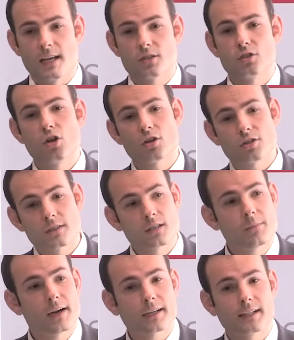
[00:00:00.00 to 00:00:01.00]
is not just
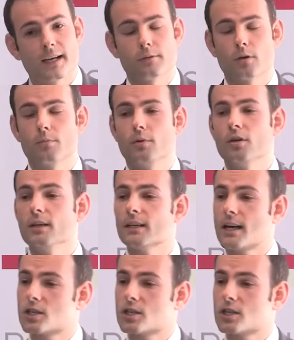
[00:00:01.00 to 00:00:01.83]
about cloud computing. It